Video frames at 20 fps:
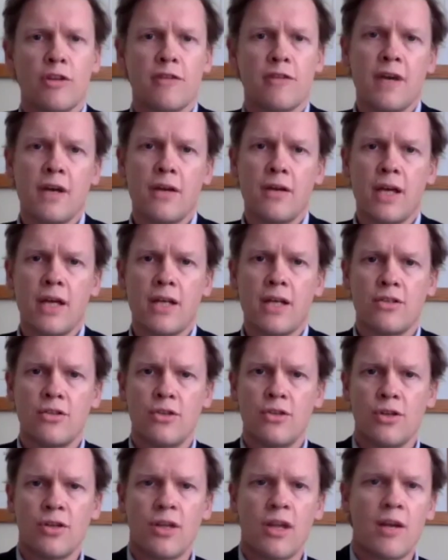the foundations, you
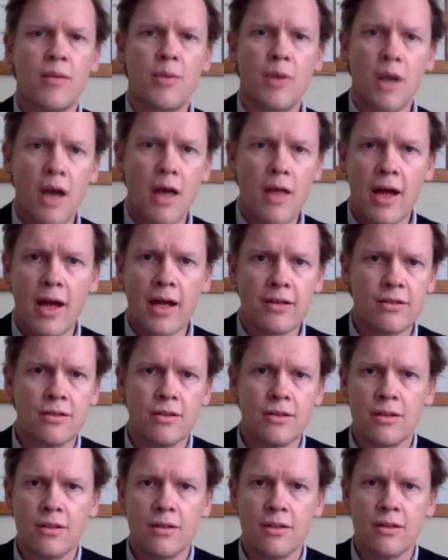can then apply that
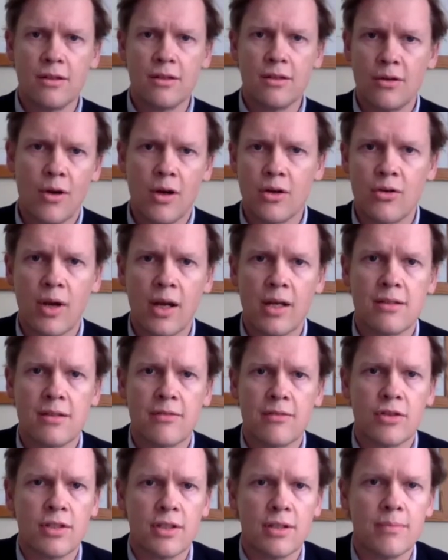to your own
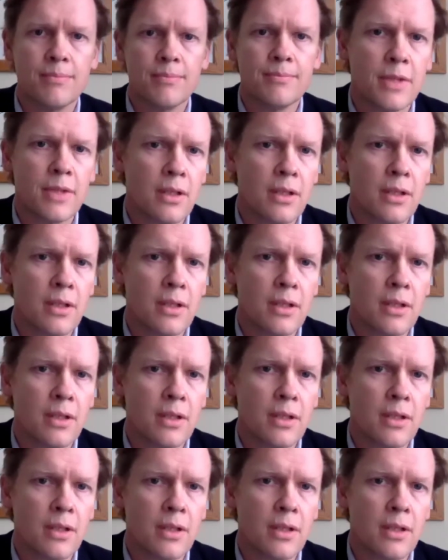creativity.